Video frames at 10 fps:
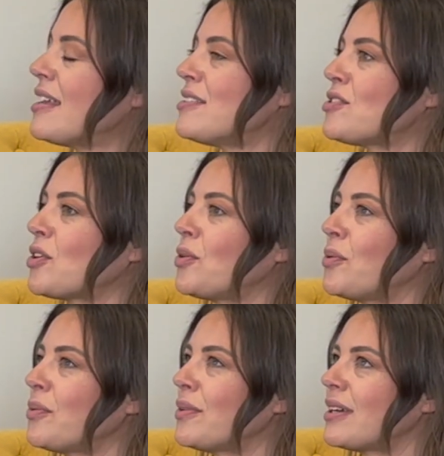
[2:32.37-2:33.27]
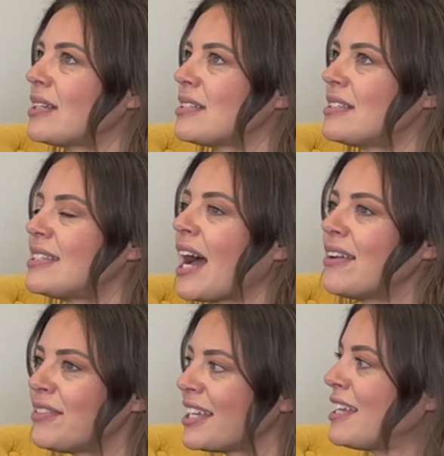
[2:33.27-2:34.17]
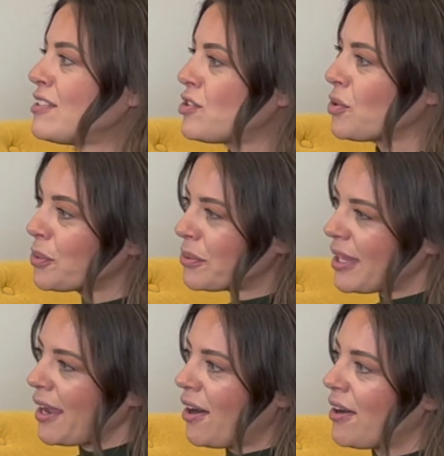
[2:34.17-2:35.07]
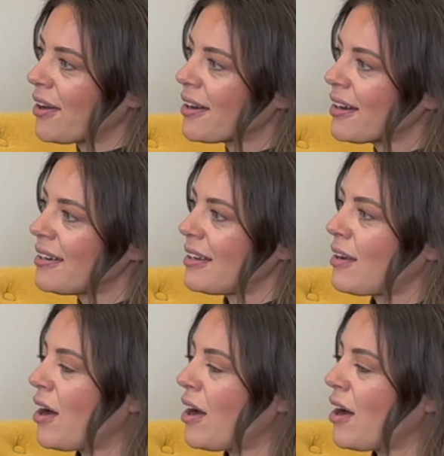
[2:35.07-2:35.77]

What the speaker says: So diving into who they are,